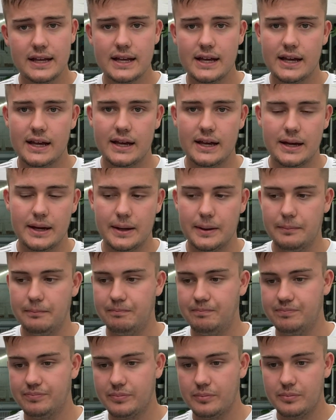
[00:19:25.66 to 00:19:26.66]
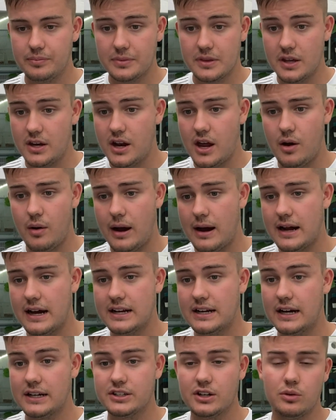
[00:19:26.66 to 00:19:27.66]

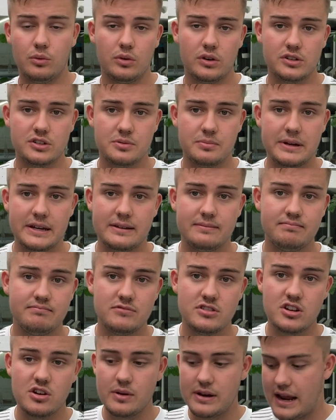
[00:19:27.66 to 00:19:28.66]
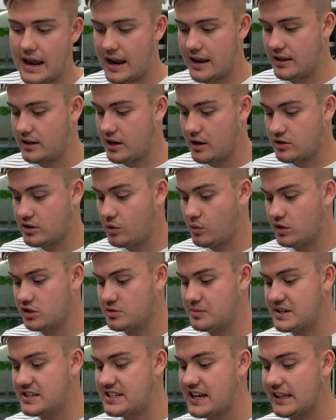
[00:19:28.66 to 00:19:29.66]
I don't want to be doing it, don't want to
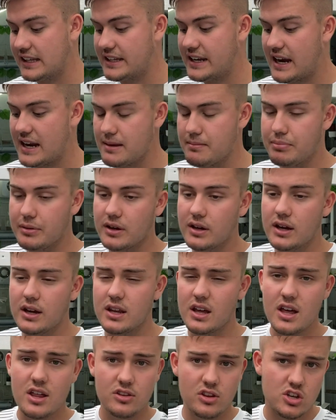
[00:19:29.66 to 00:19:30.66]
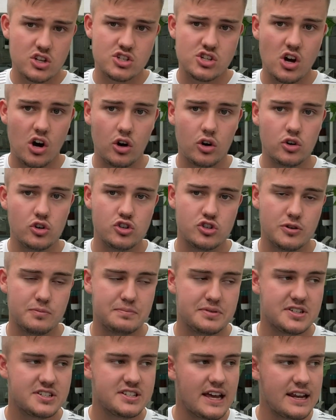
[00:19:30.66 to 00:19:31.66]
be selling any bird that's not
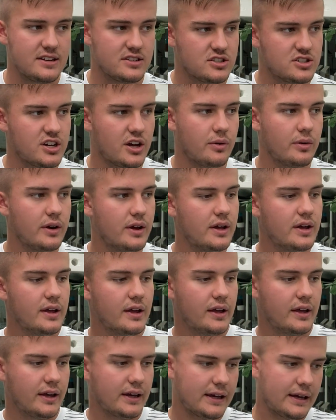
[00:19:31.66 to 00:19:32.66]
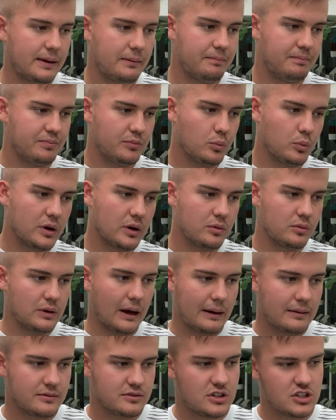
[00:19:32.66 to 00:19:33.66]
100%. So
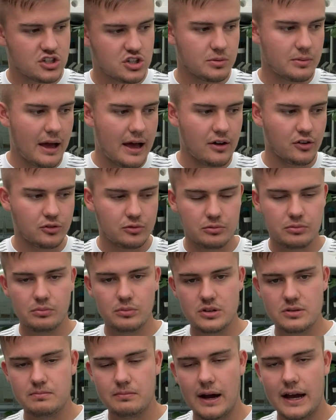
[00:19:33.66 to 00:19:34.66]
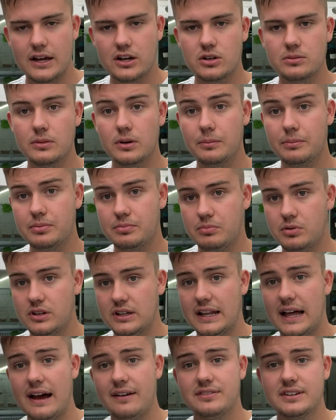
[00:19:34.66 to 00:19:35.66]
there's something else that might come up, but you'll
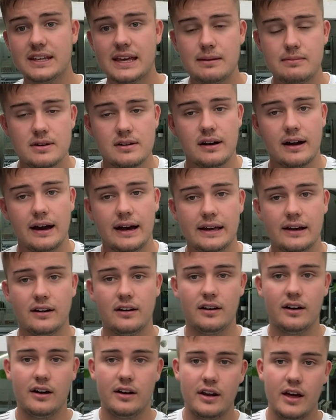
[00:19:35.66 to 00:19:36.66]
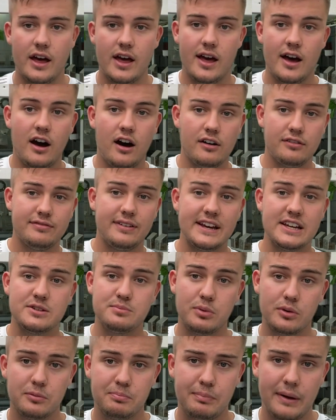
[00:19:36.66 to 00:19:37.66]
have to keep your eye on our
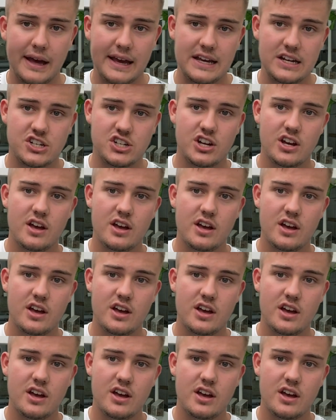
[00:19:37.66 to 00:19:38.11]
Facebook page